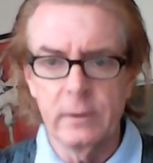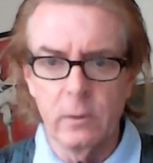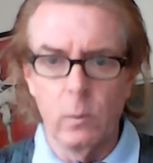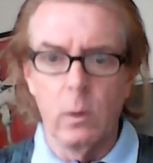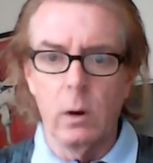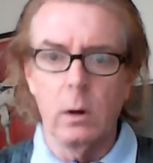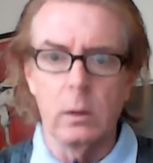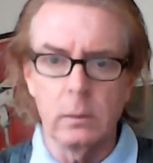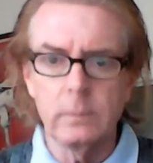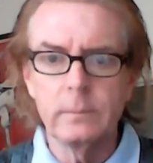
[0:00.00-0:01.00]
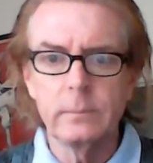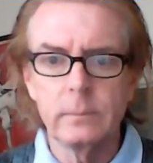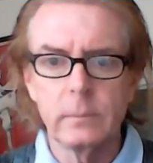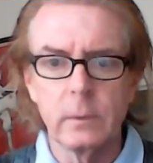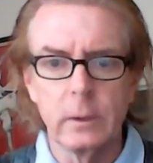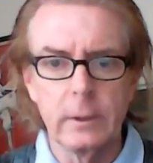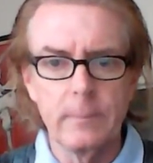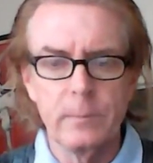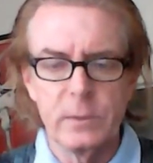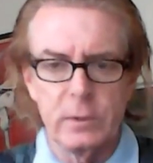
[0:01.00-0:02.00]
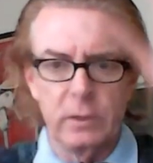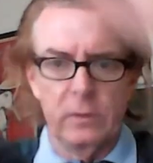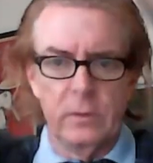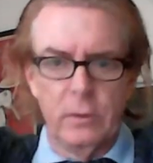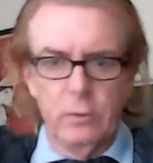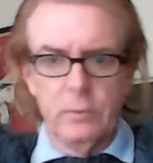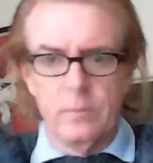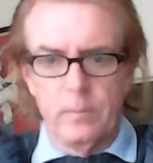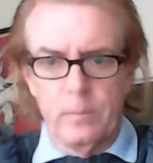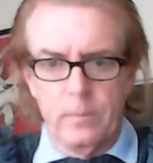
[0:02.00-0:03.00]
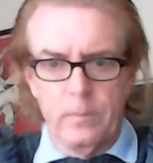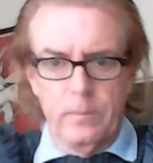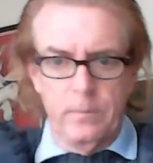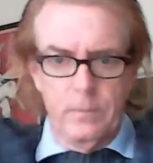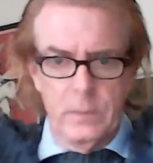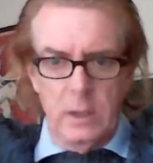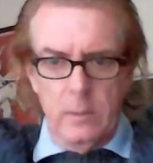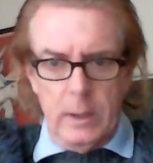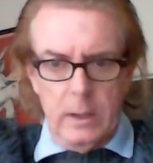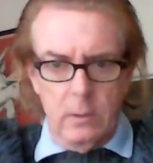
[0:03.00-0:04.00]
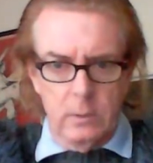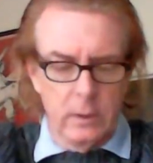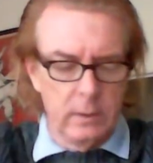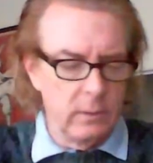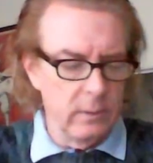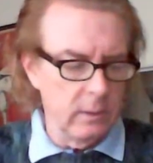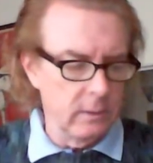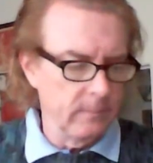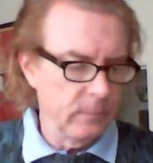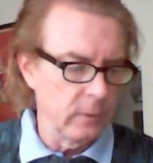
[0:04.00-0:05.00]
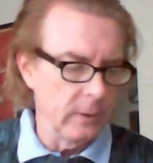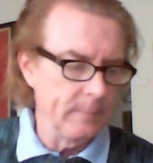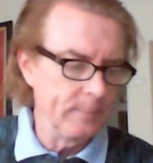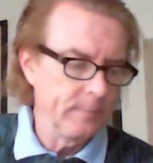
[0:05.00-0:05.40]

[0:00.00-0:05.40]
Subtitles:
a wall, right? Just you keep out kind of thing, right?